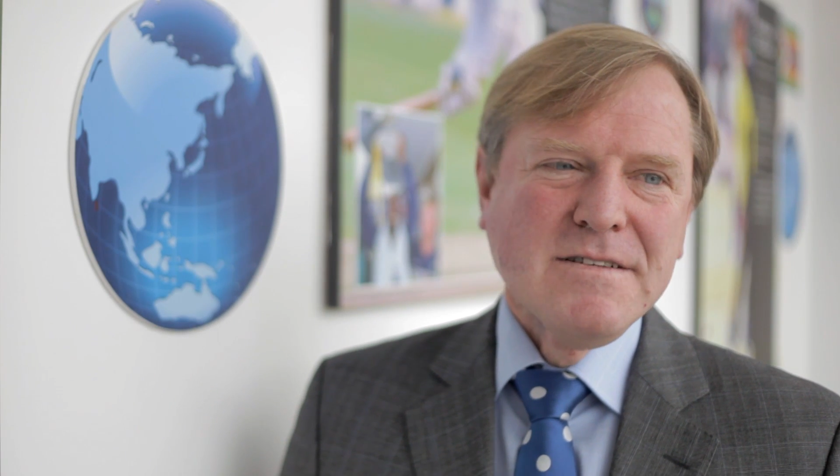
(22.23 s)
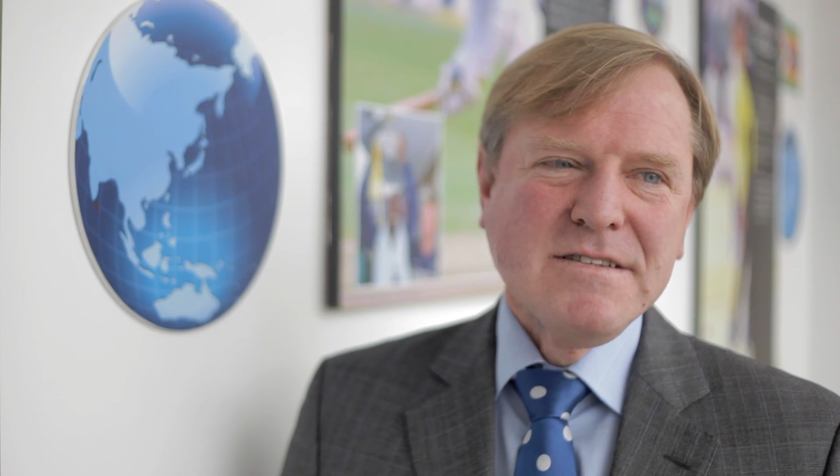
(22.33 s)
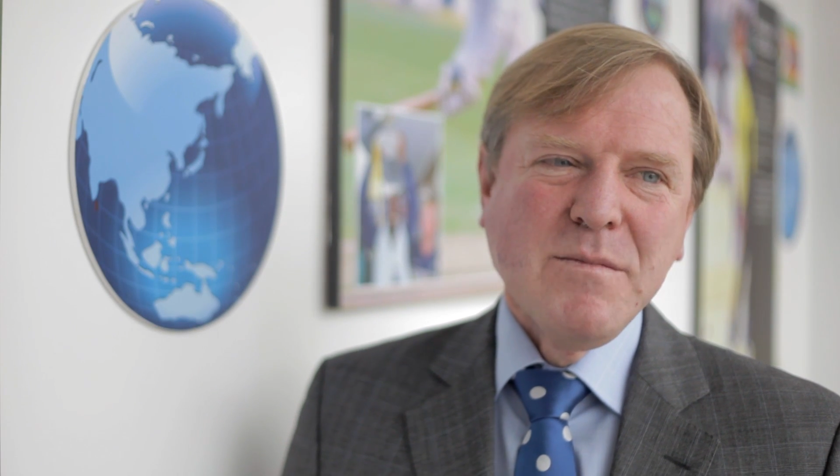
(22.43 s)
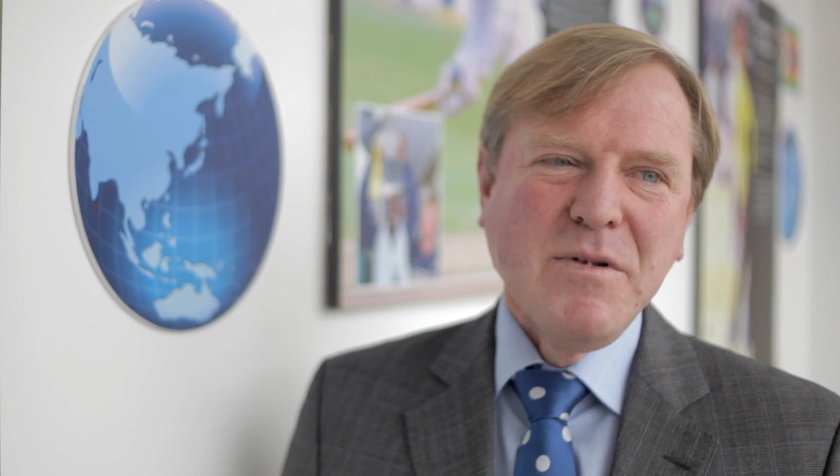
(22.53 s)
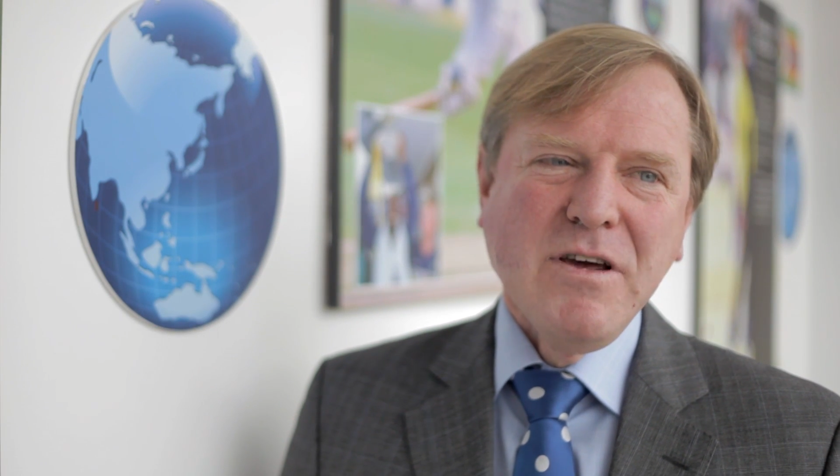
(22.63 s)

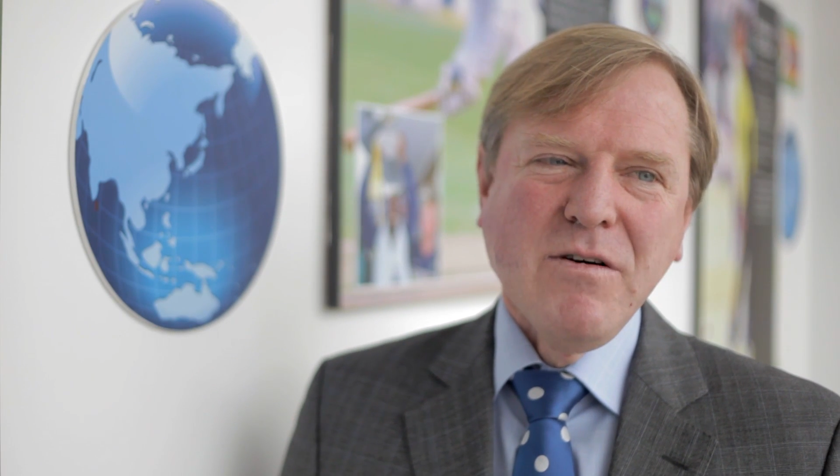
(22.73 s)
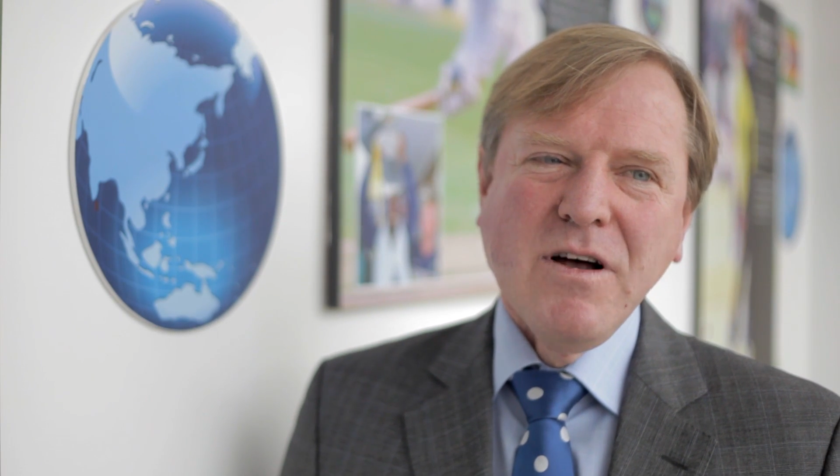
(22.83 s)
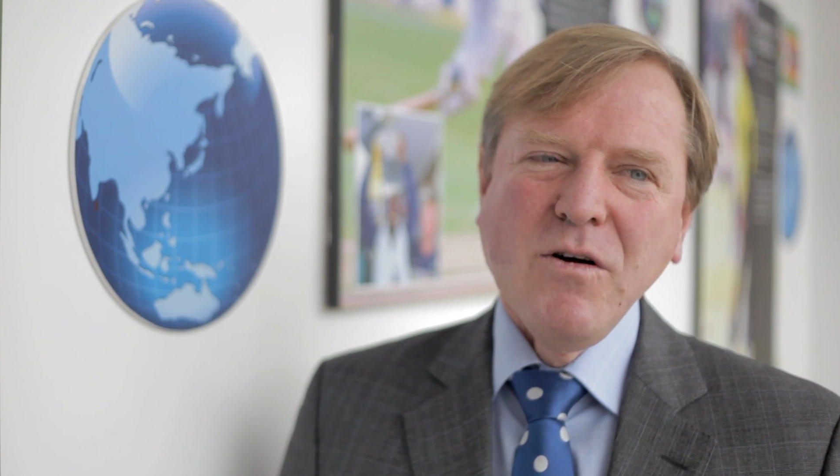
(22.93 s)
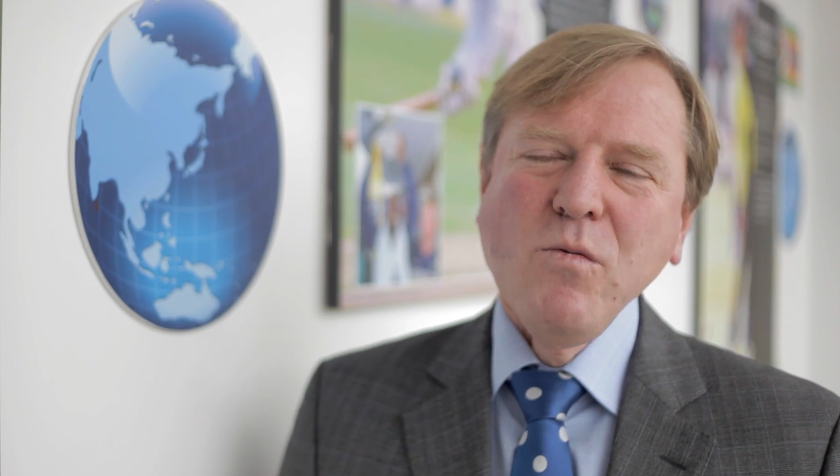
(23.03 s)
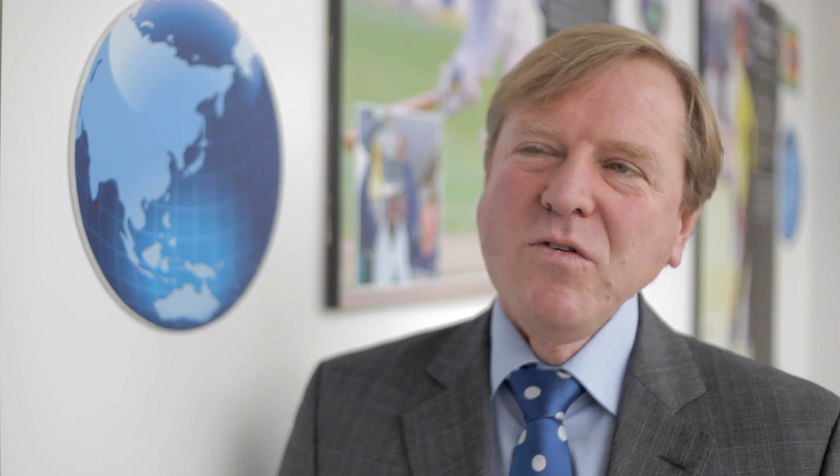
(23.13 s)
somebody who
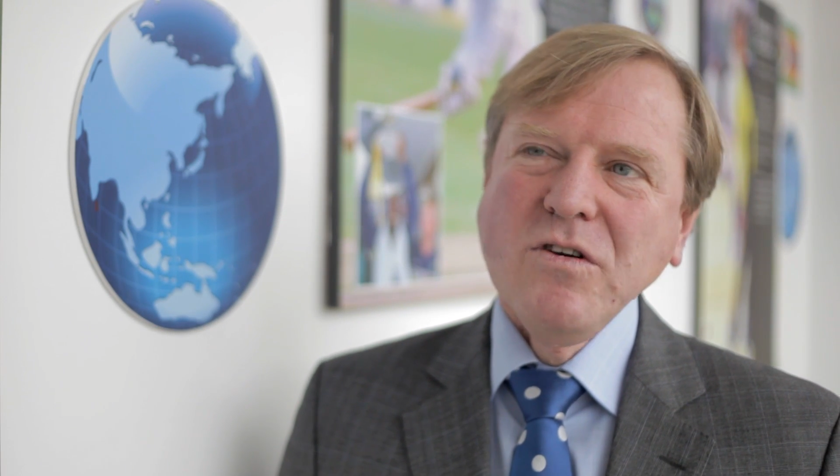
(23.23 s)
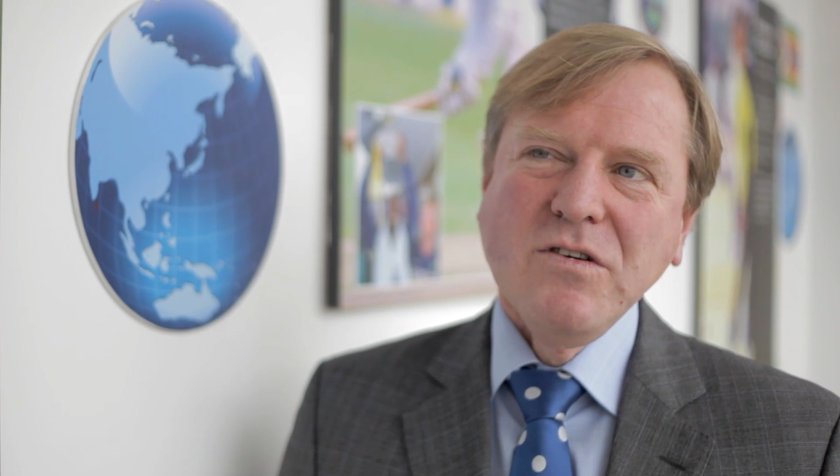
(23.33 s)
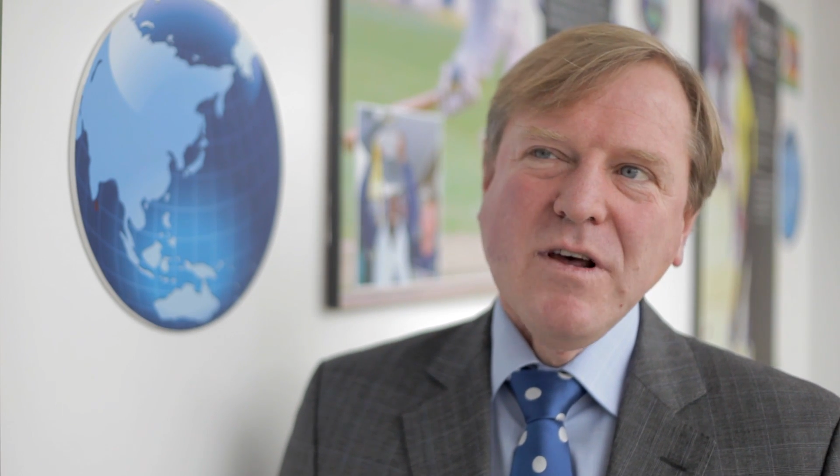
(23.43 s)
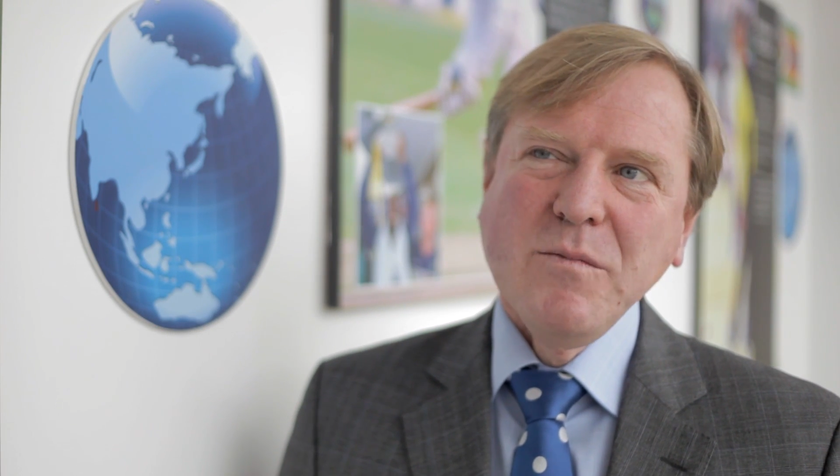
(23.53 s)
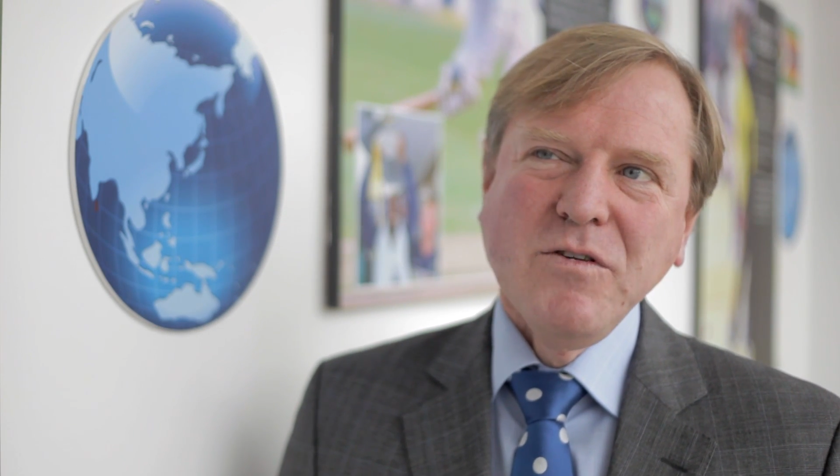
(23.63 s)
I'd always
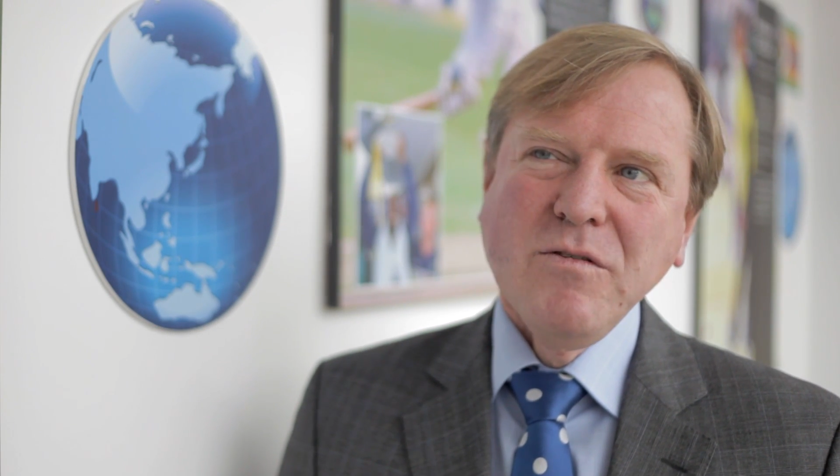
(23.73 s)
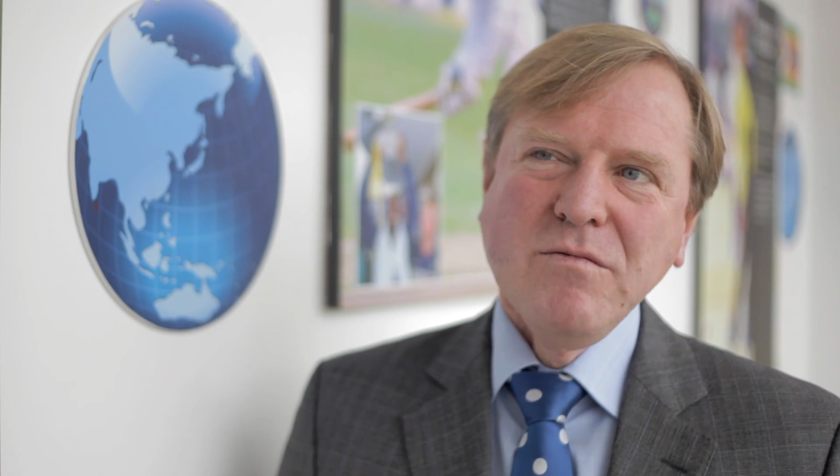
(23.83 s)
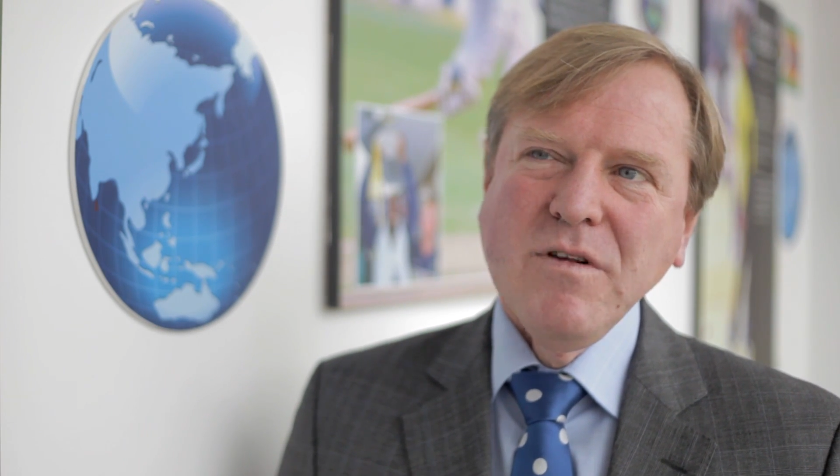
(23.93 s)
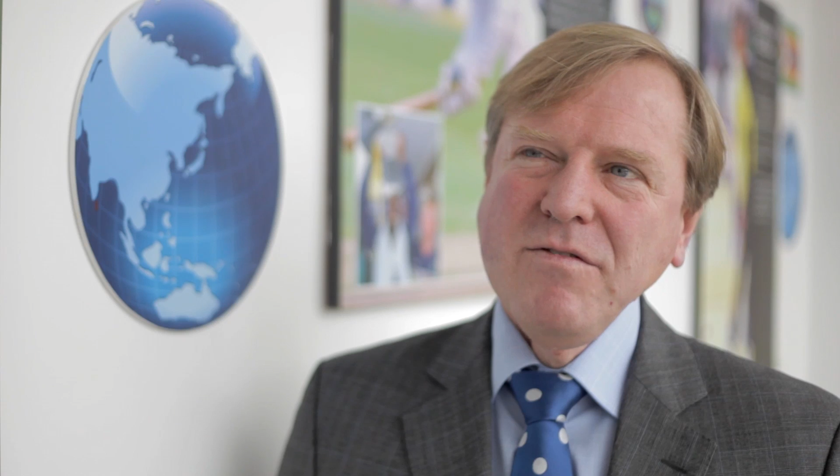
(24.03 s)
looked up to.